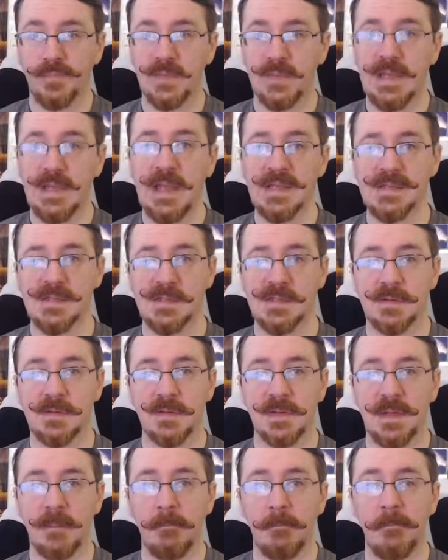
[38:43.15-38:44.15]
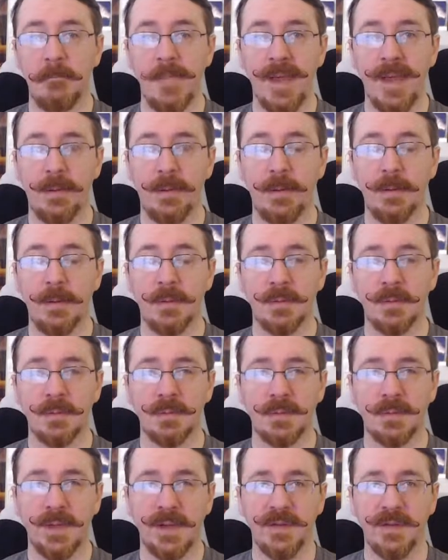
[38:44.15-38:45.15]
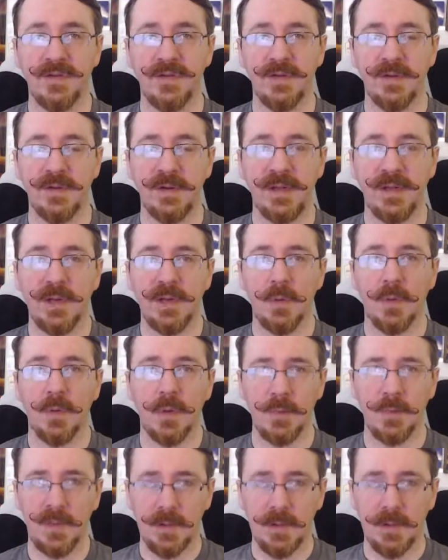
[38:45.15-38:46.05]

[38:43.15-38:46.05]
Yes, they're like metal. I considered getting one,